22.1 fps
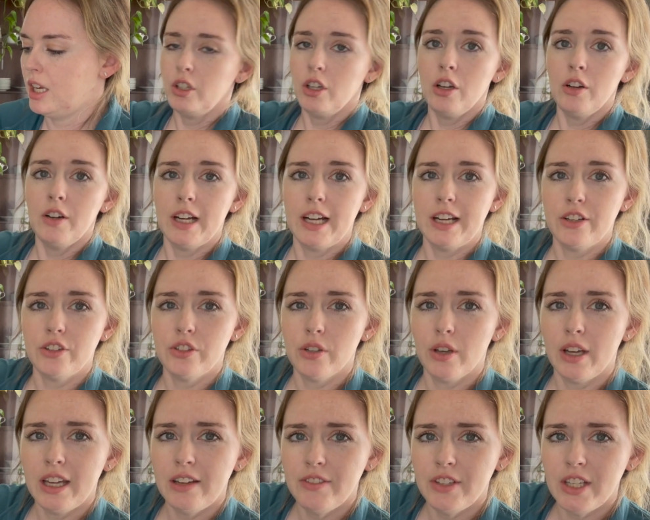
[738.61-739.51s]
All right, so
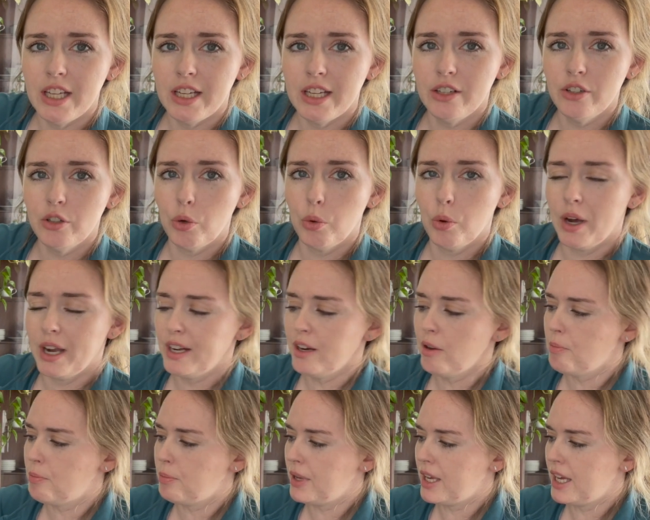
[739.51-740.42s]
I have taken quite a
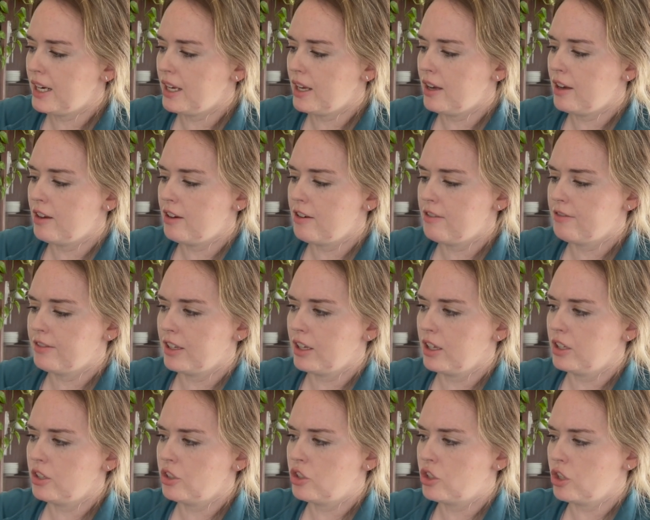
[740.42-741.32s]
bit of
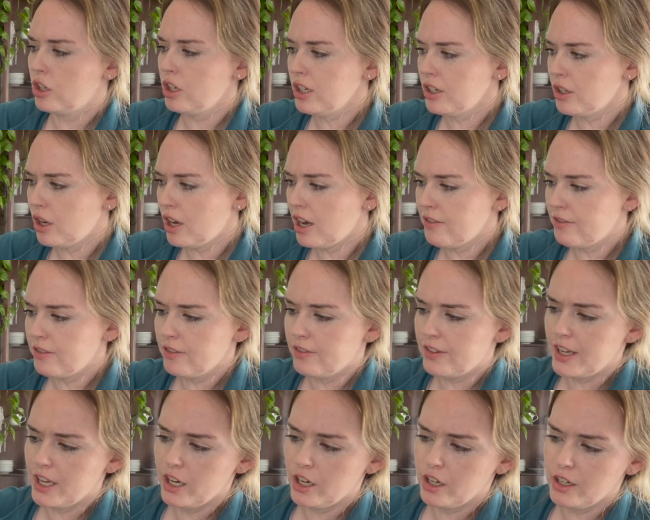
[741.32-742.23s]
dirt off of
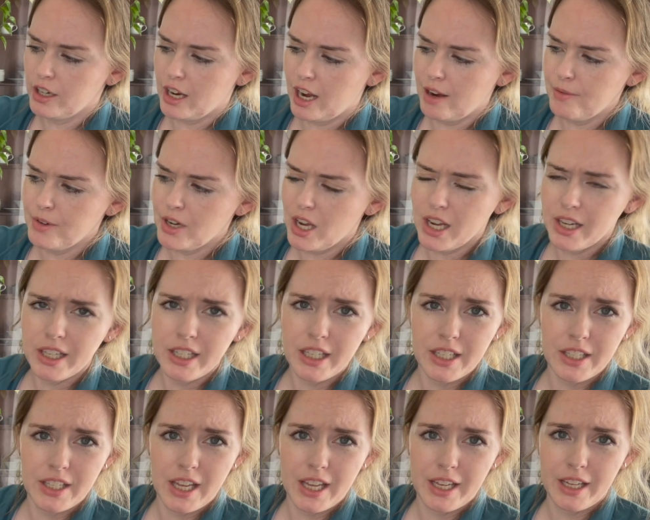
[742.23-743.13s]
here. I'm not gonna
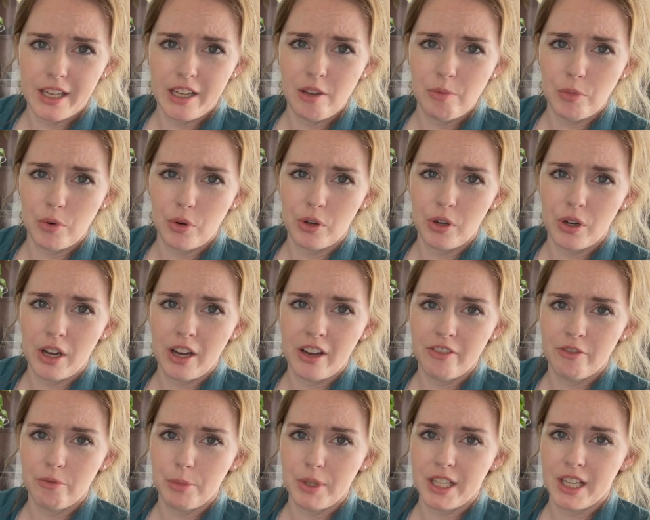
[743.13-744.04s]
take any more
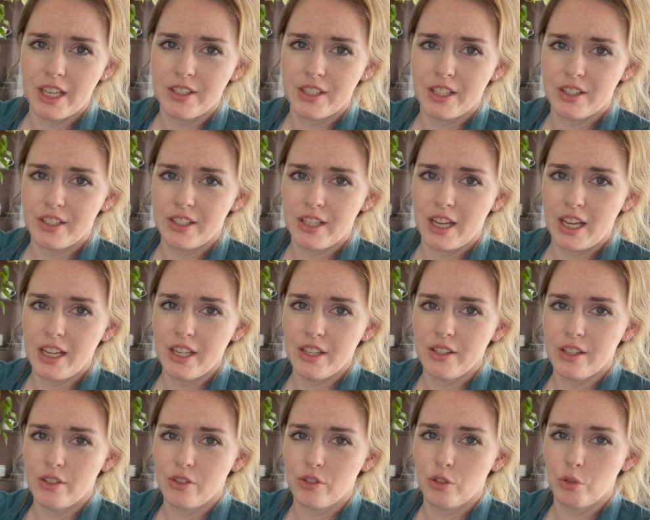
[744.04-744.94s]
off because it's
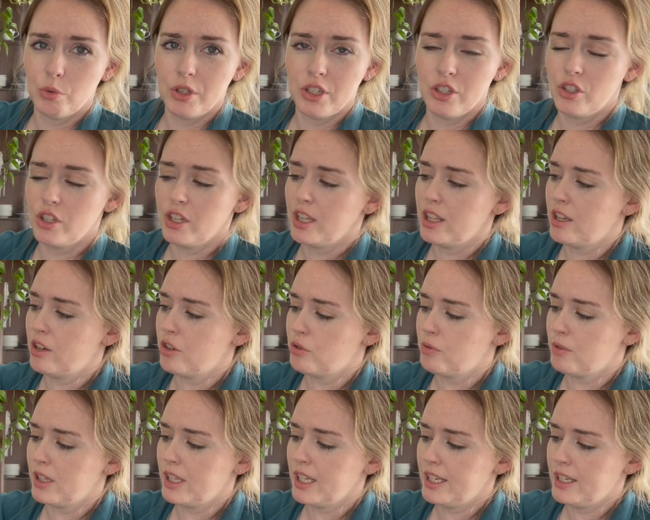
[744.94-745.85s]
nice and squishy. There's
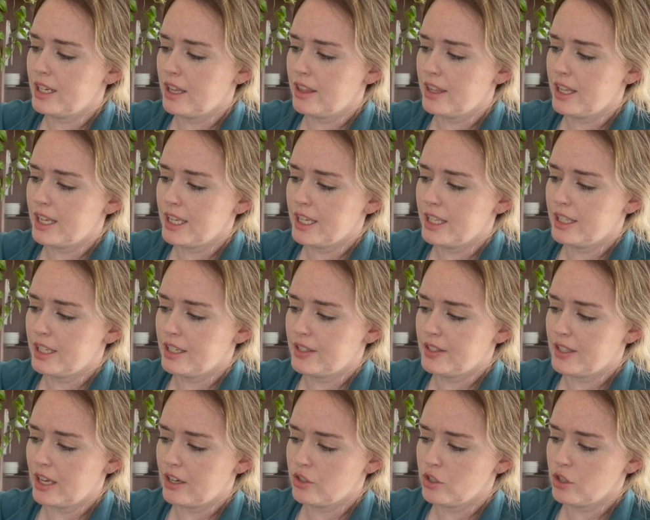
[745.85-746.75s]
really nothing in the
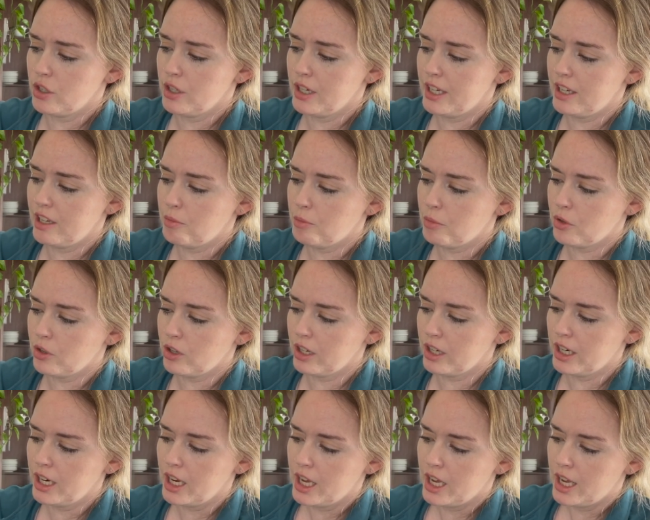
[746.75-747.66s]
center
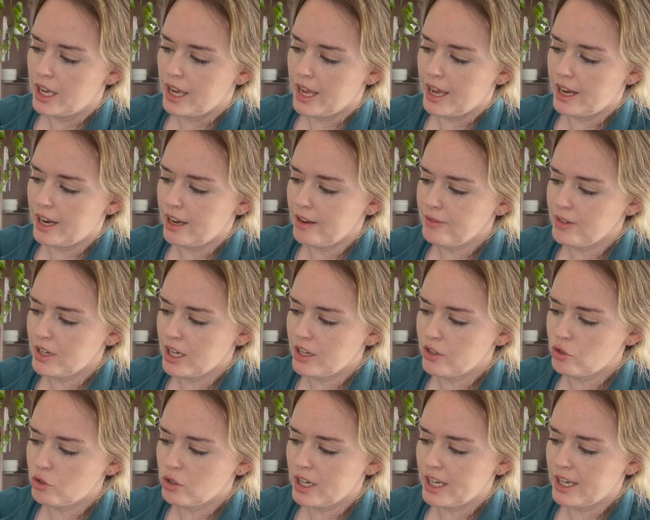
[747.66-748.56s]
anymore. And I'm
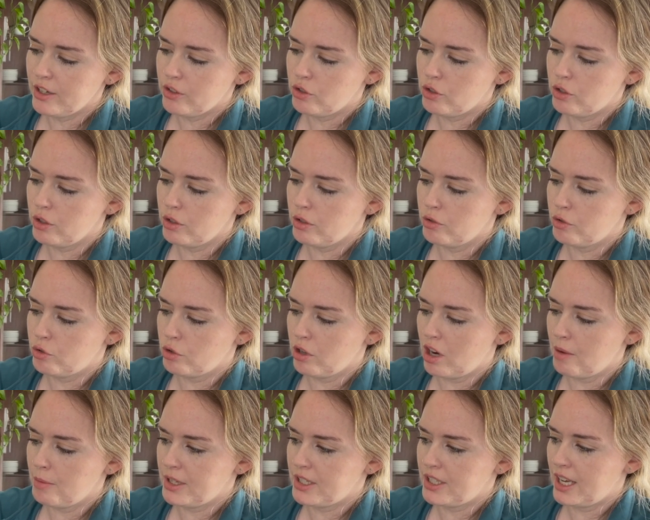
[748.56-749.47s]
not trying to
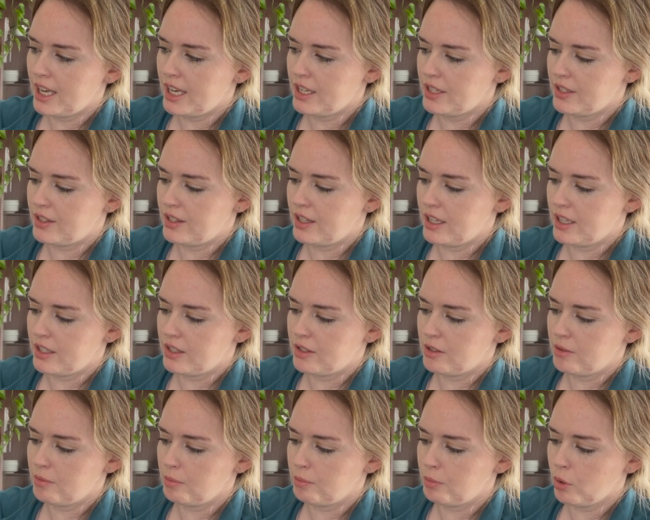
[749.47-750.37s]
traumatize
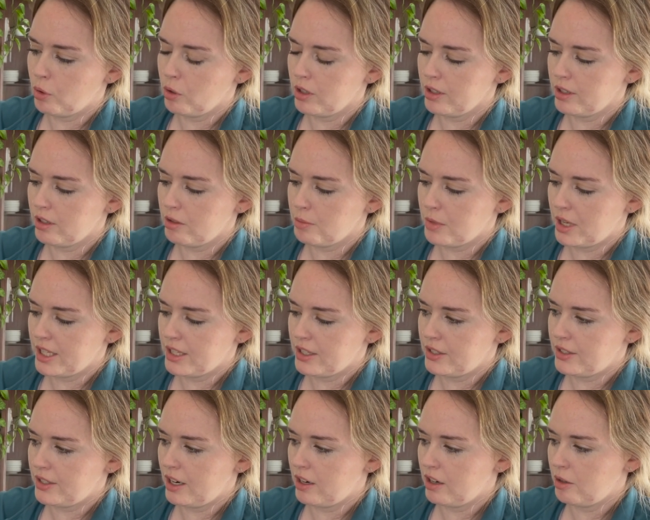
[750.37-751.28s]
this poor little
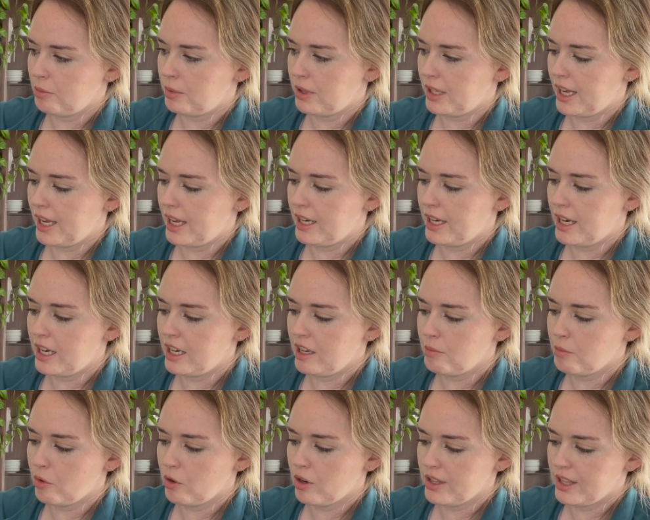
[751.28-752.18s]
Monstera plant any
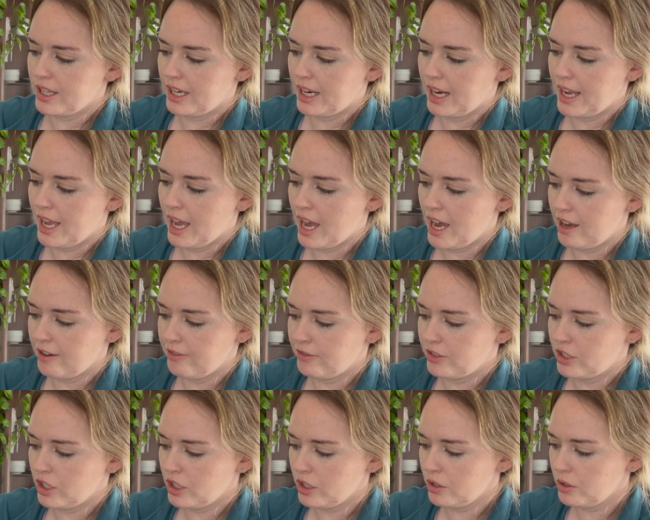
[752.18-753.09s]
more than I have
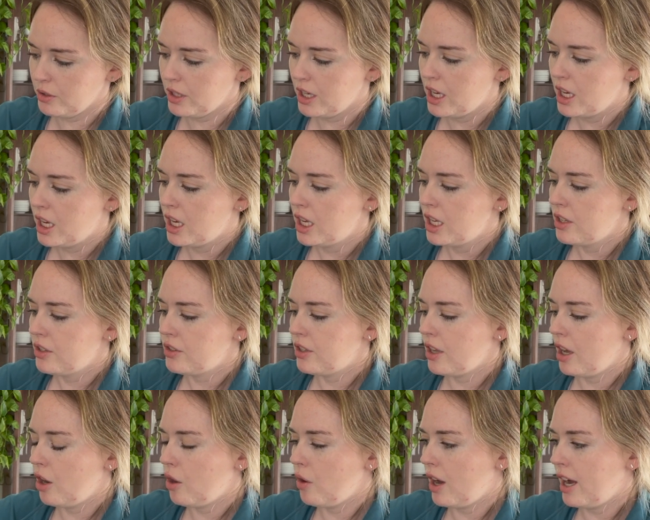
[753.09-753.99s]
to.
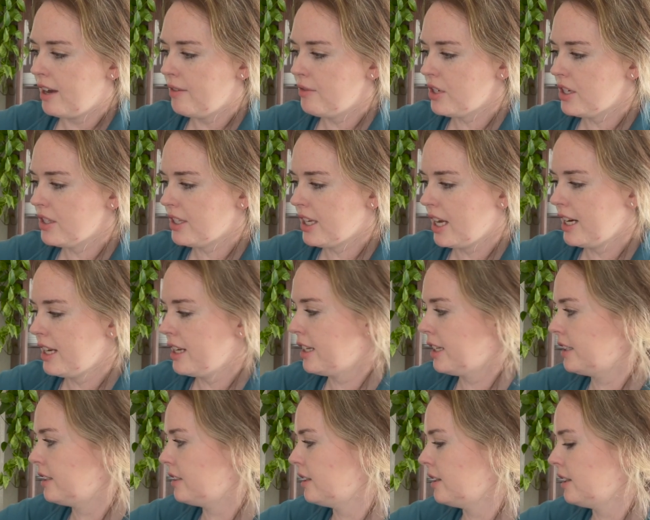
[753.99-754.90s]
So I'm just kind of
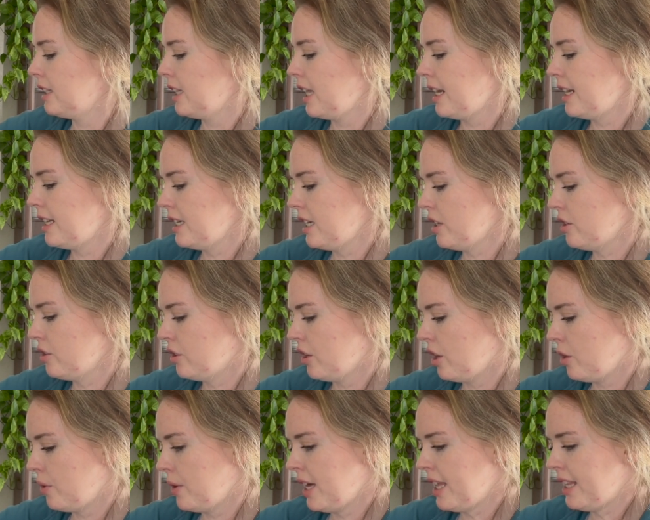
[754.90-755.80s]
letting it
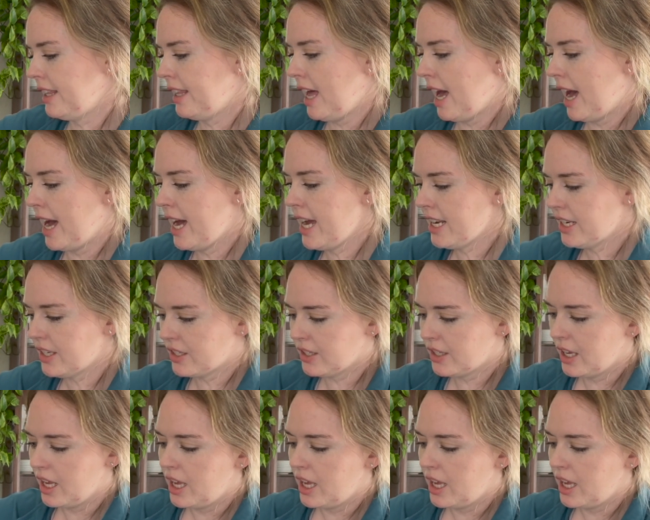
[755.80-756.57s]
go at that.